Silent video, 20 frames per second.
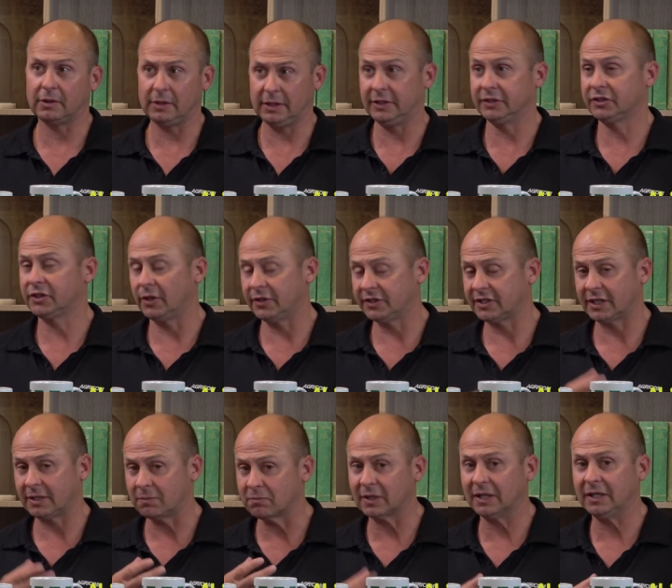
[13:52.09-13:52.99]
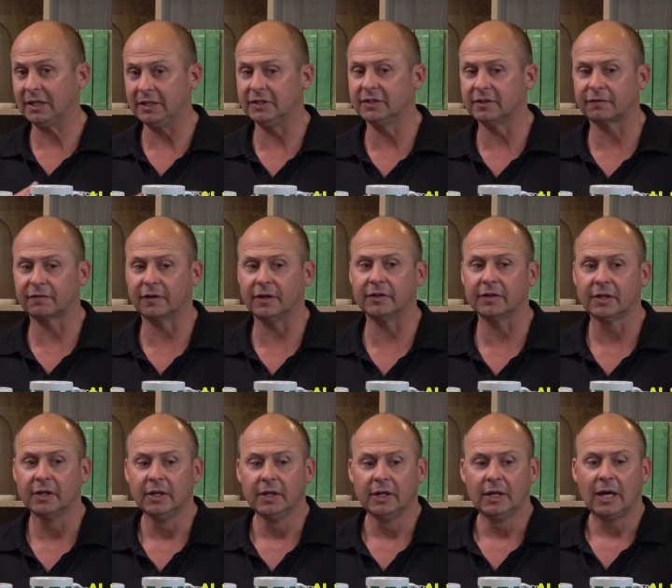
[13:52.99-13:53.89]
and so it's a completely
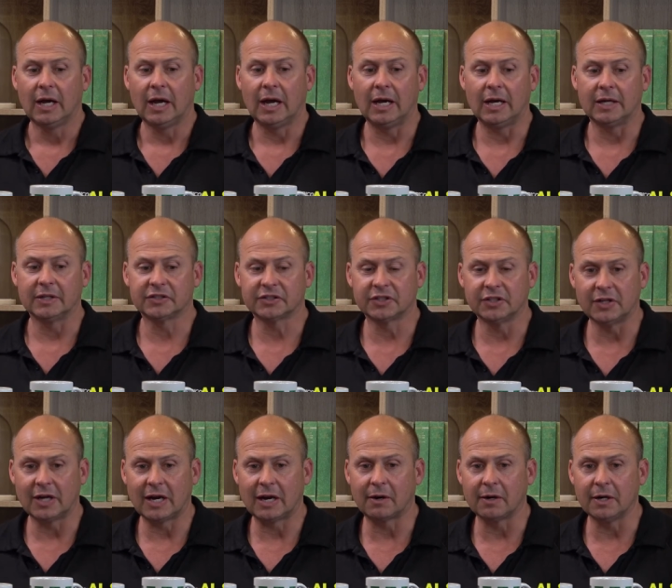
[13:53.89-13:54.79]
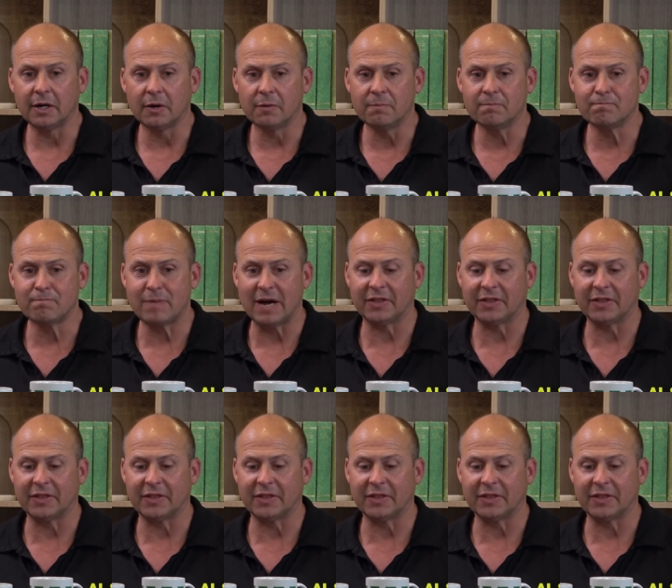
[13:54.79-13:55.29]
different scenario.